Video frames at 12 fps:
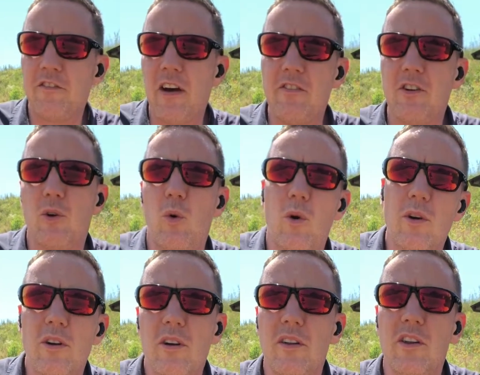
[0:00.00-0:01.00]

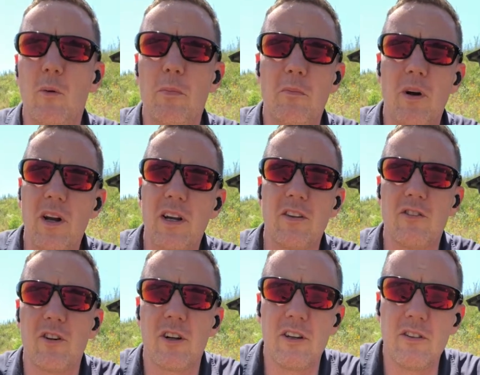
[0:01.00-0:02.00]
$525 on the open market,
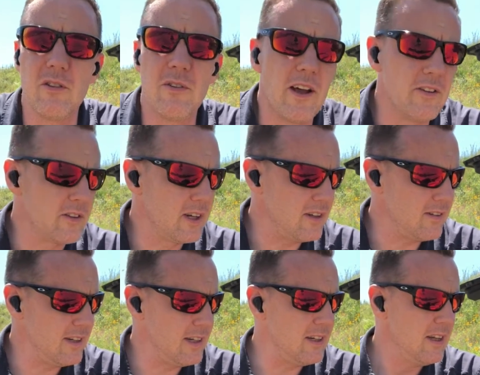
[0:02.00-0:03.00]
circa
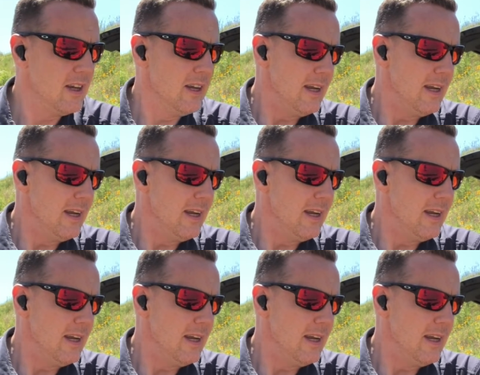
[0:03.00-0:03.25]
2018.